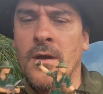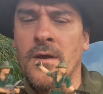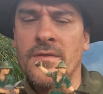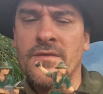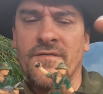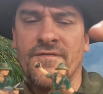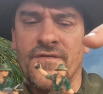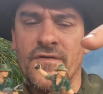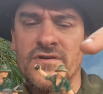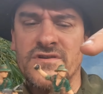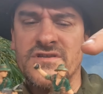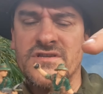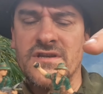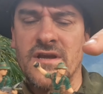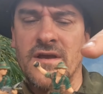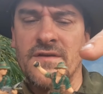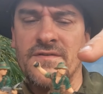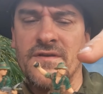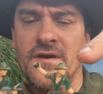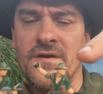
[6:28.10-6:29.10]
The first,
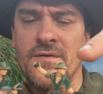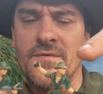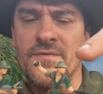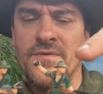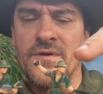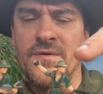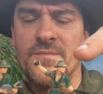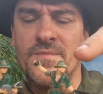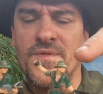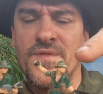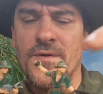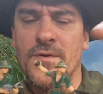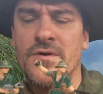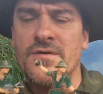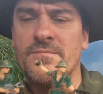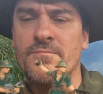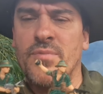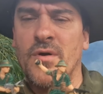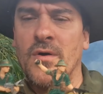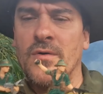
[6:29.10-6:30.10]
the
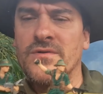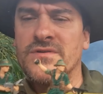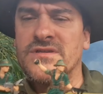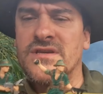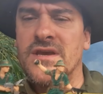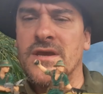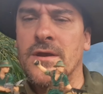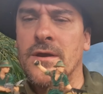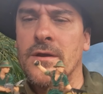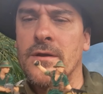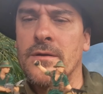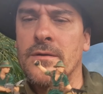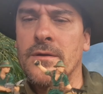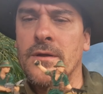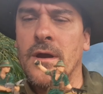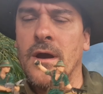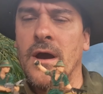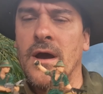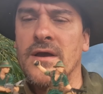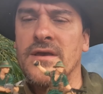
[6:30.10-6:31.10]
third pose
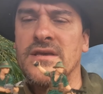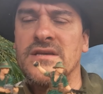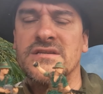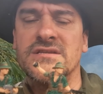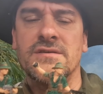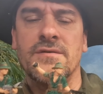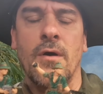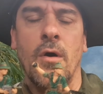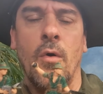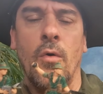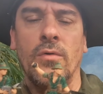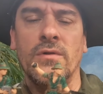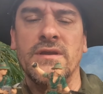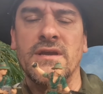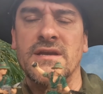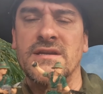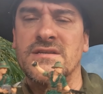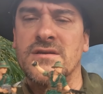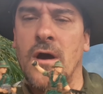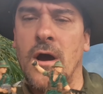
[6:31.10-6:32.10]
here, he's
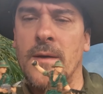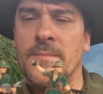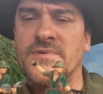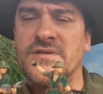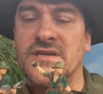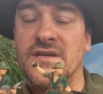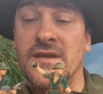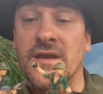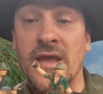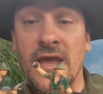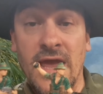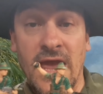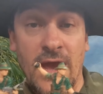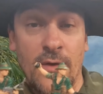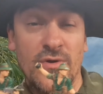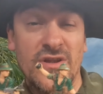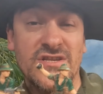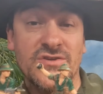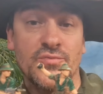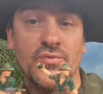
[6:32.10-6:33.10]
holding a Thompson,
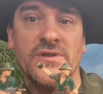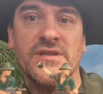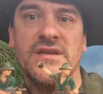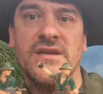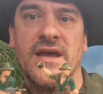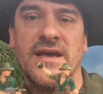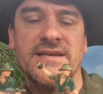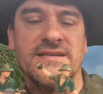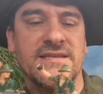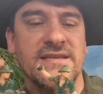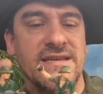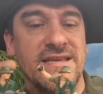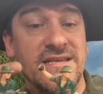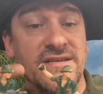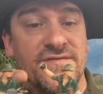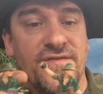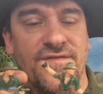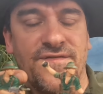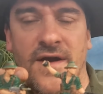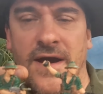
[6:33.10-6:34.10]
and it's really nice that
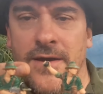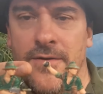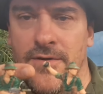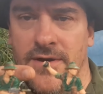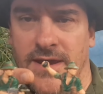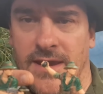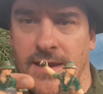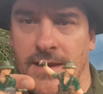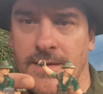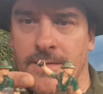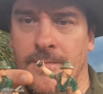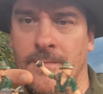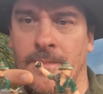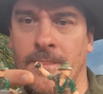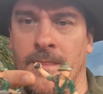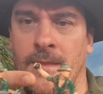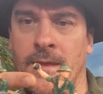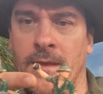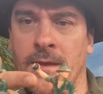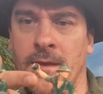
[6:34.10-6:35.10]
he's firing it.
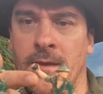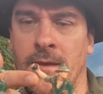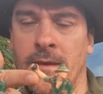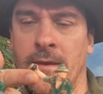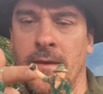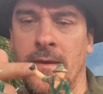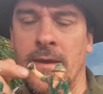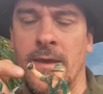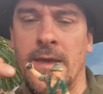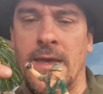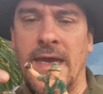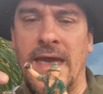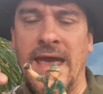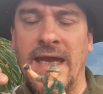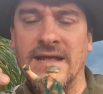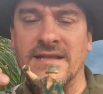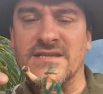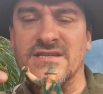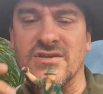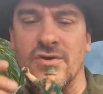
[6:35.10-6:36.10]

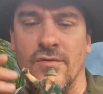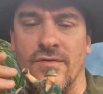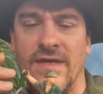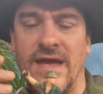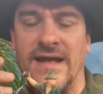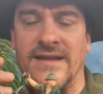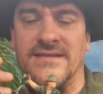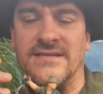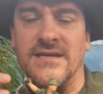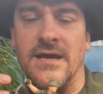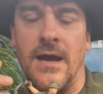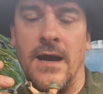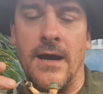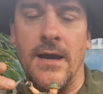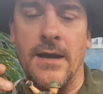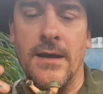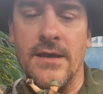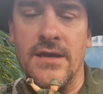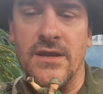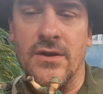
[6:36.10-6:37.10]
And so that,
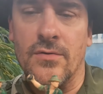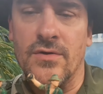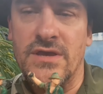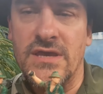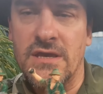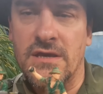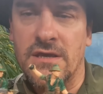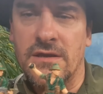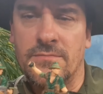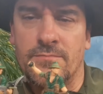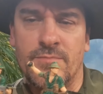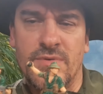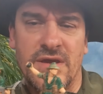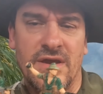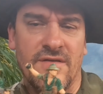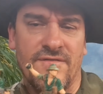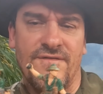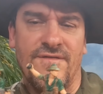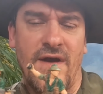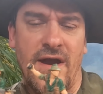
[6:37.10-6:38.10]
you know, he could be
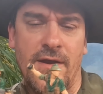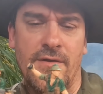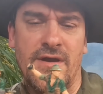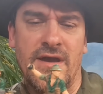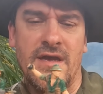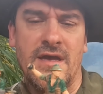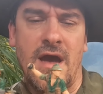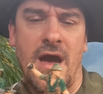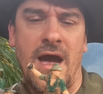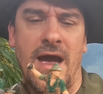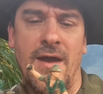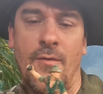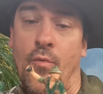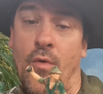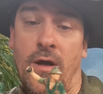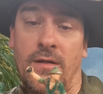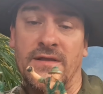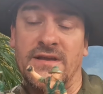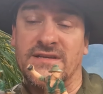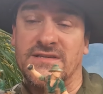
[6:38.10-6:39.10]
a firing guy
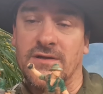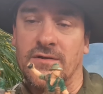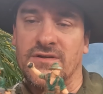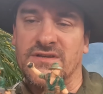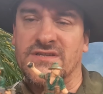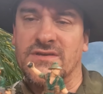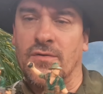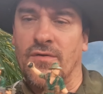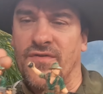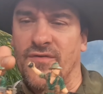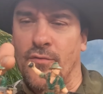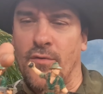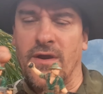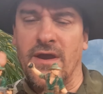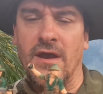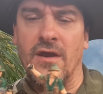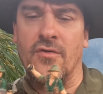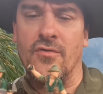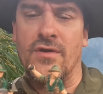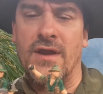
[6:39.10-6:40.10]
while he's also
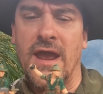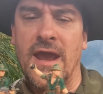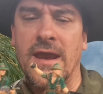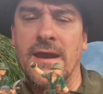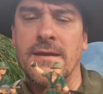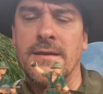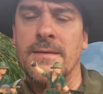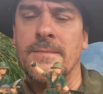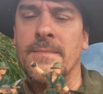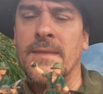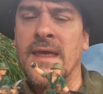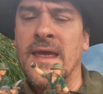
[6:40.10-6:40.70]
throwing a grenade.